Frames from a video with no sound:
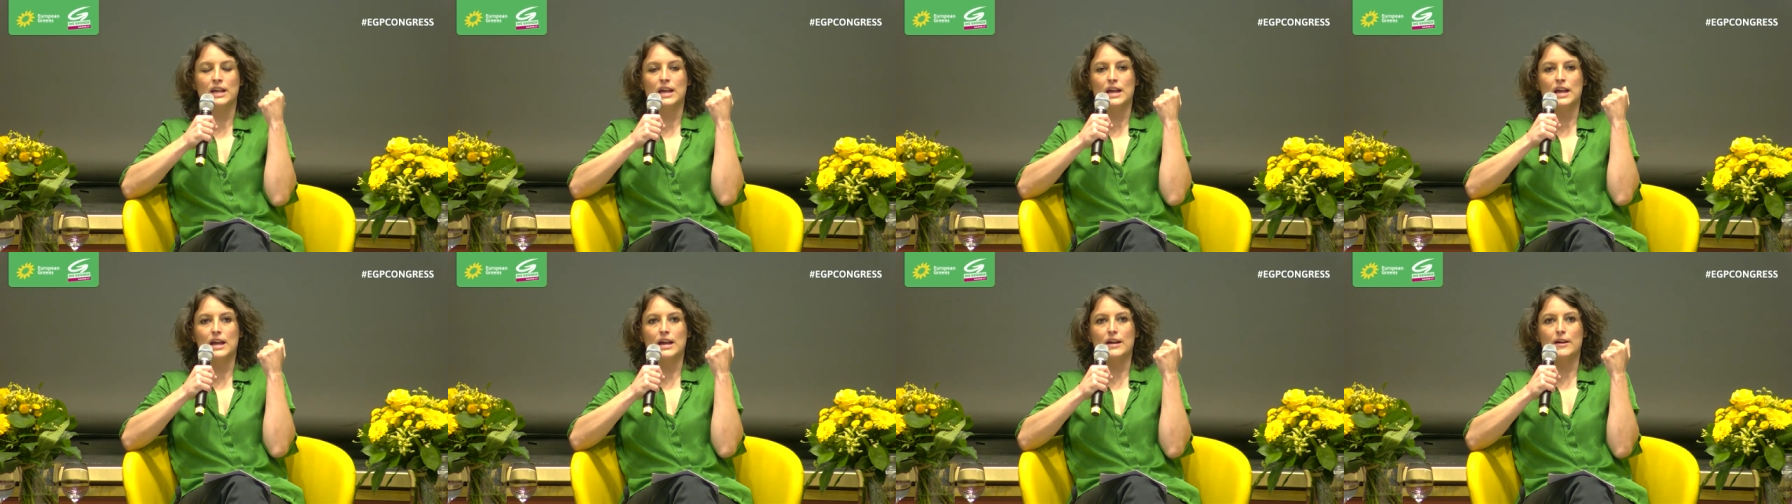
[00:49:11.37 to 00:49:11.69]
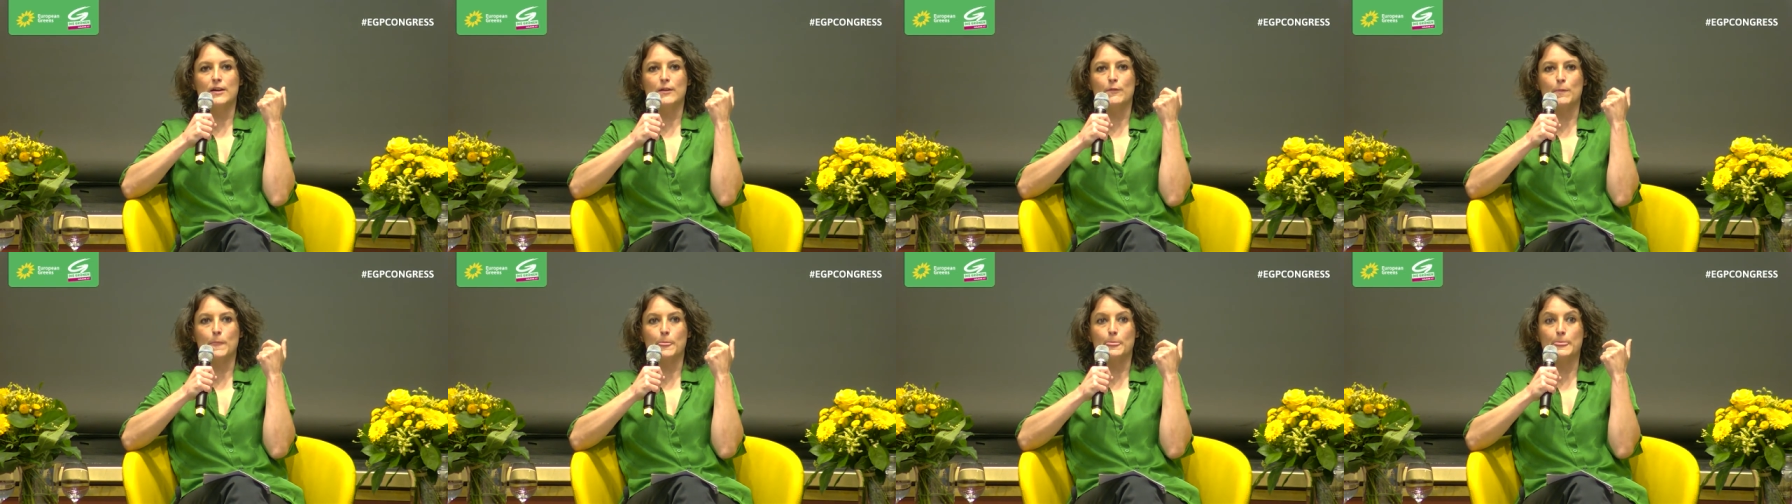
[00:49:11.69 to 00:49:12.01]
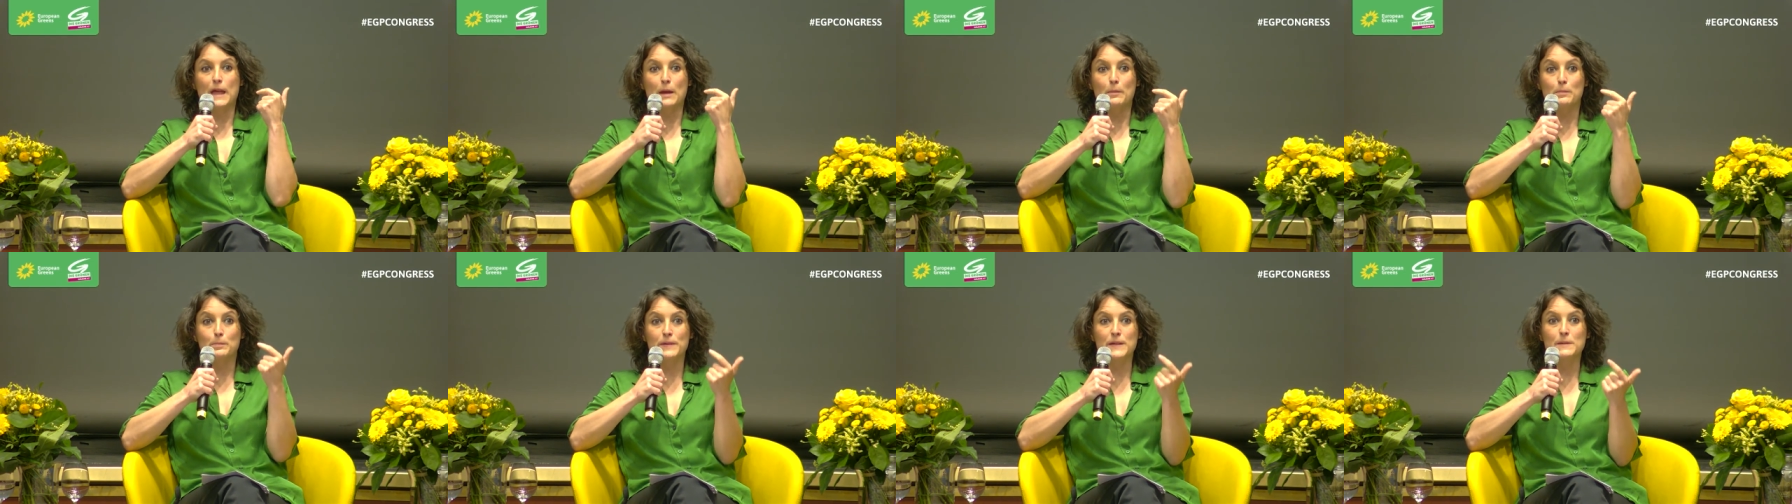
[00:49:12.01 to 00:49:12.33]

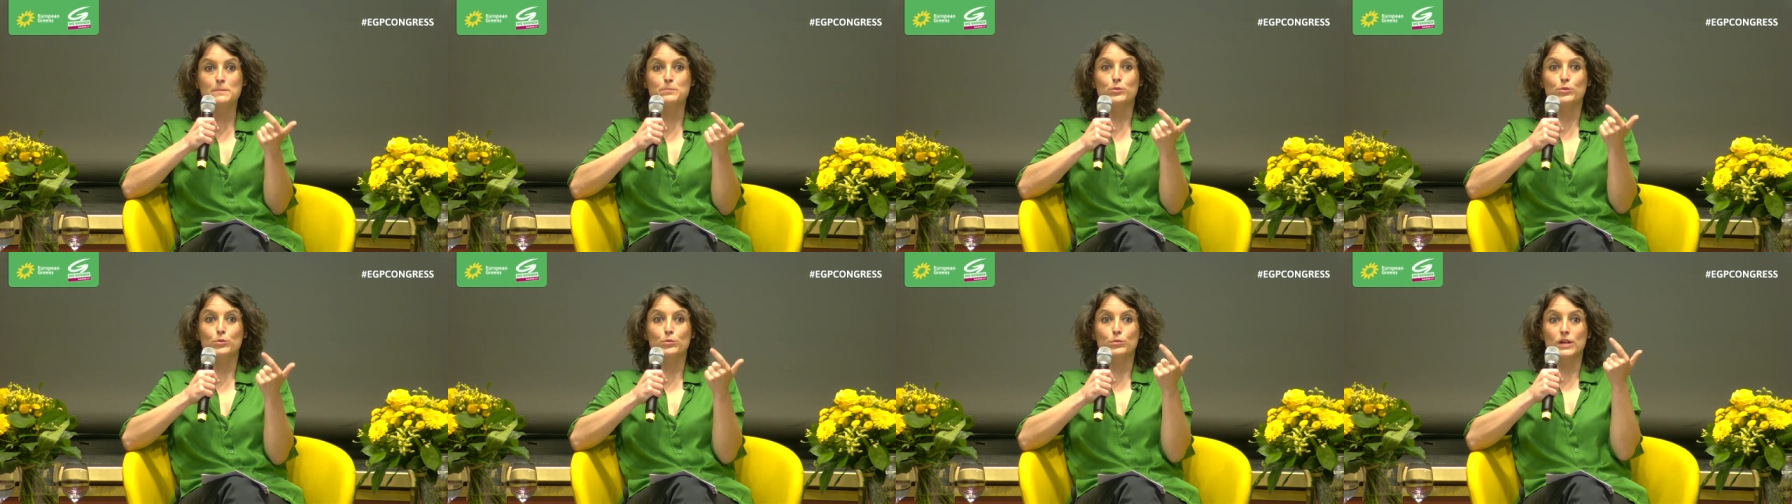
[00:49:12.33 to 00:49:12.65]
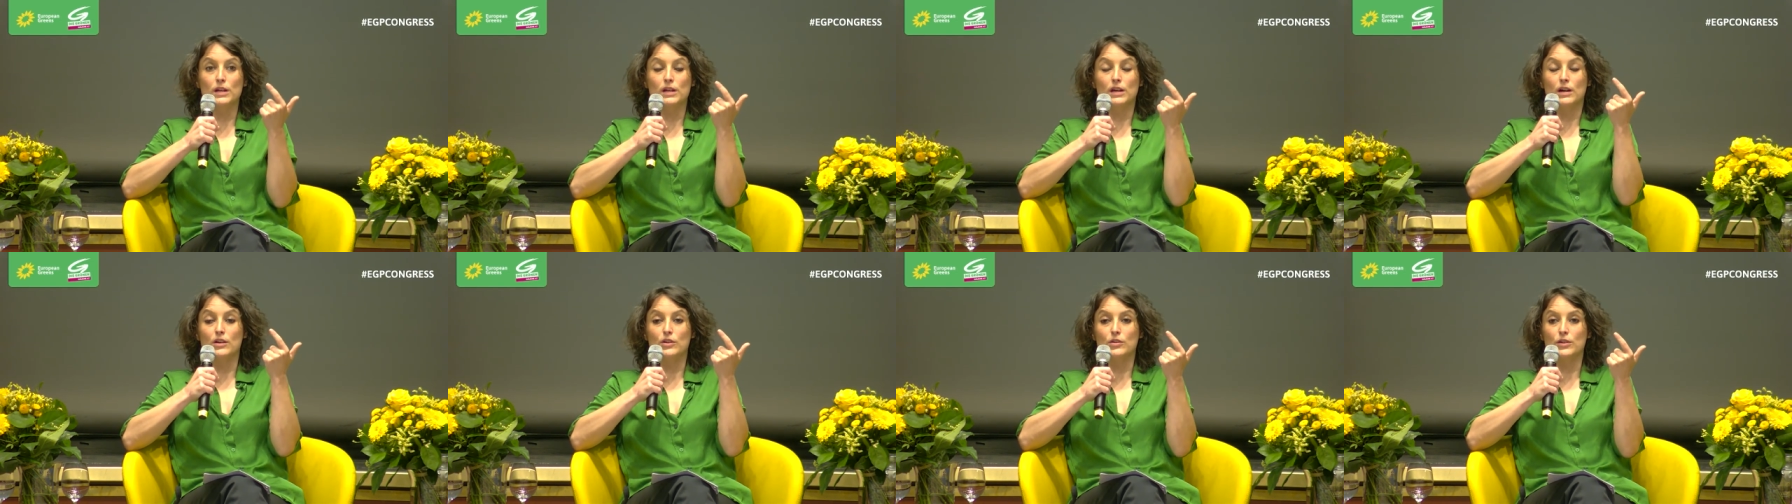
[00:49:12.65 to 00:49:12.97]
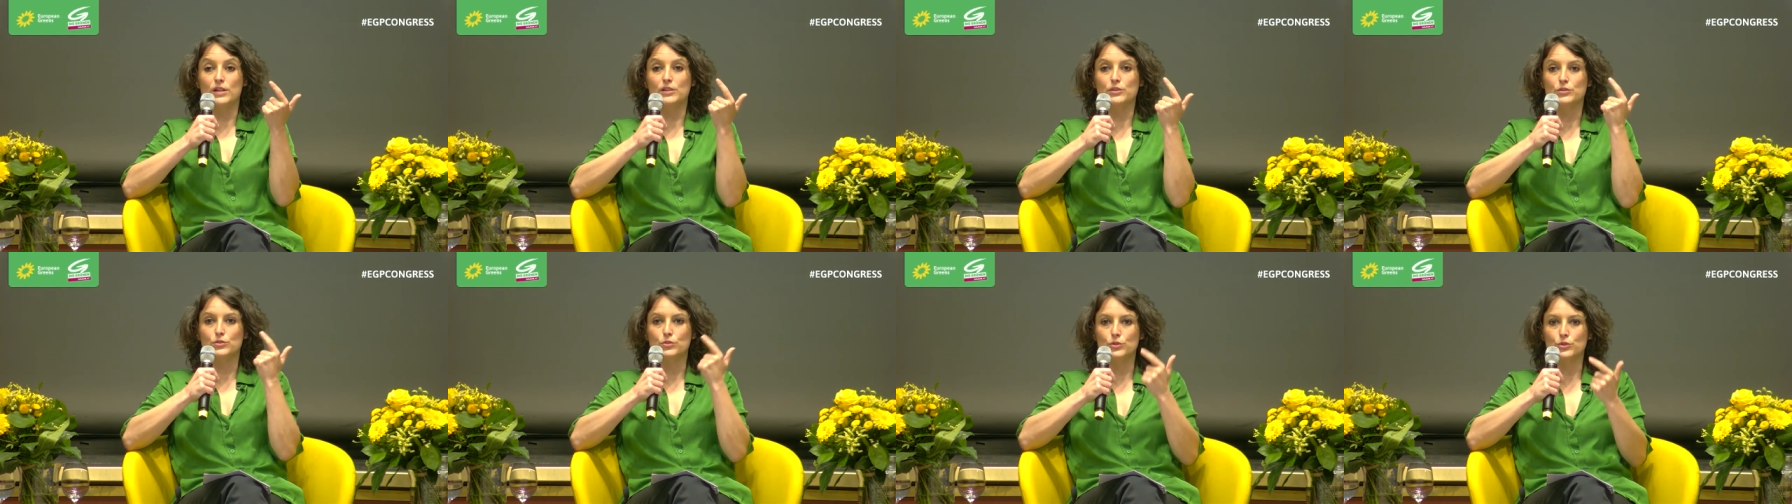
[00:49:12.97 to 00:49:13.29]
that people are
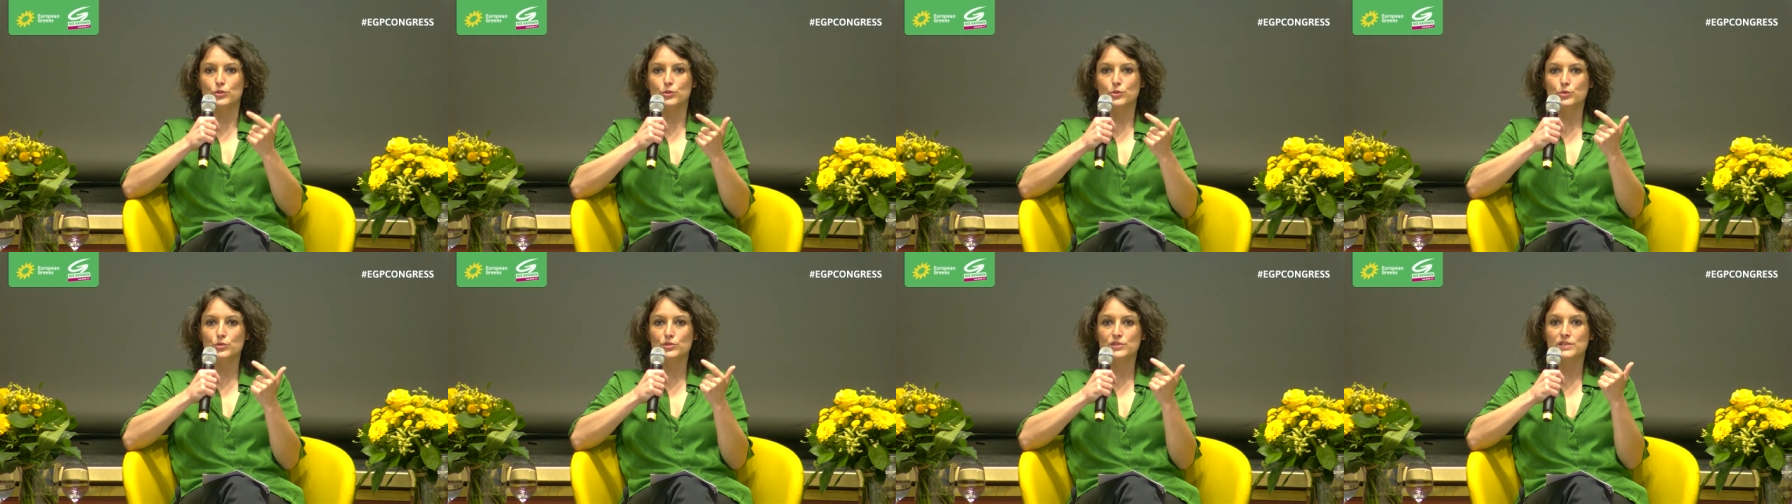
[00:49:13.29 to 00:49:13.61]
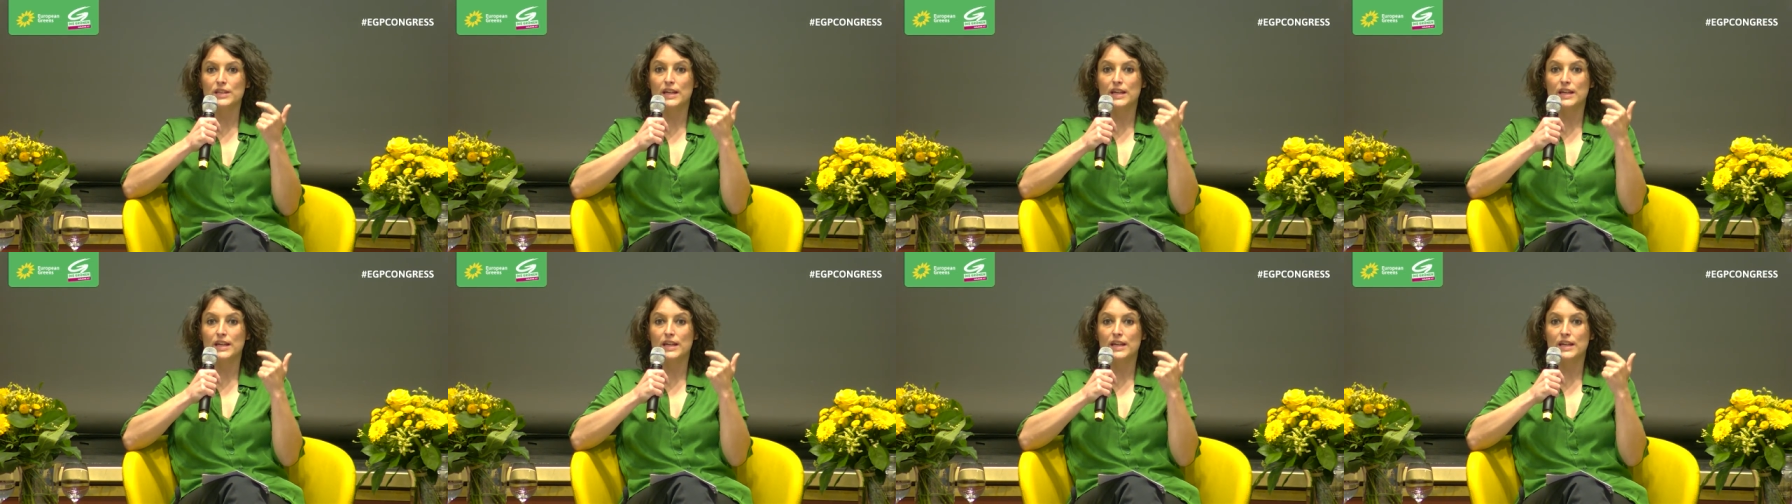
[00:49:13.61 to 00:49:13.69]
going to use,